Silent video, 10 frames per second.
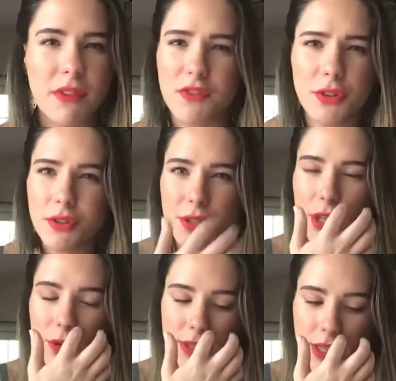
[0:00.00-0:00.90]
few years
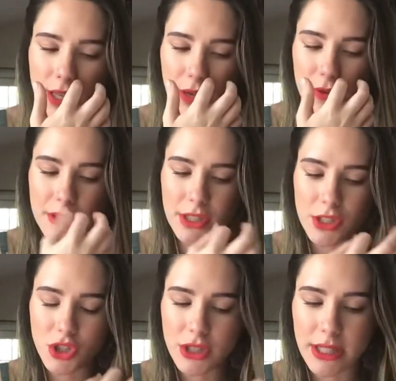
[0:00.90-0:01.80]
ago, a skincare routine
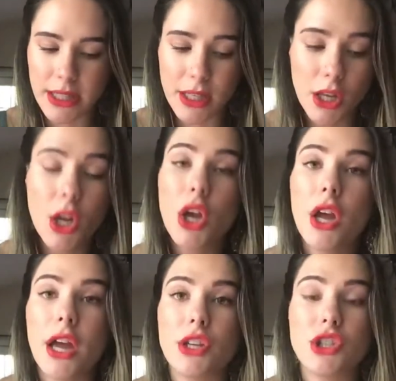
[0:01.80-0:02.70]
she did,
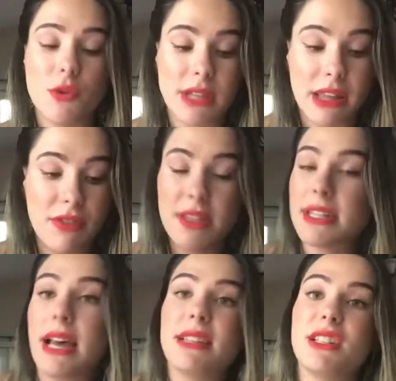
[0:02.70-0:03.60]
and she was like, this
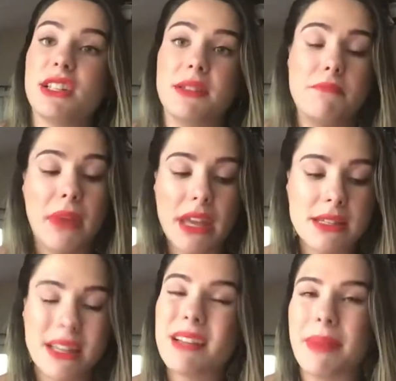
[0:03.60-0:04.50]
essence is
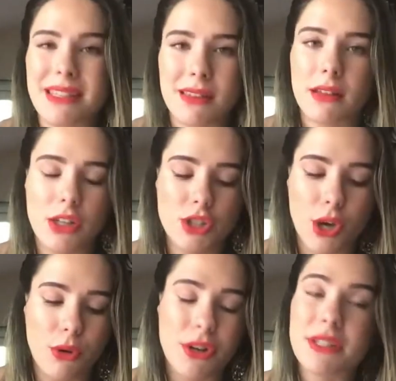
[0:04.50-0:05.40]
amazing. It's basically a
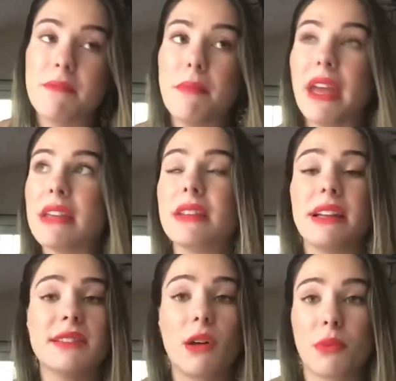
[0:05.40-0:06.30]
toner. It's amazing.
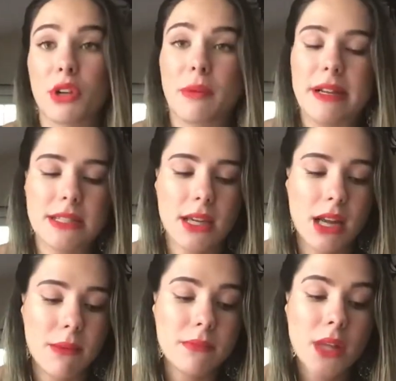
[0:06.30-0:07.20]
It's helped clear my skin up.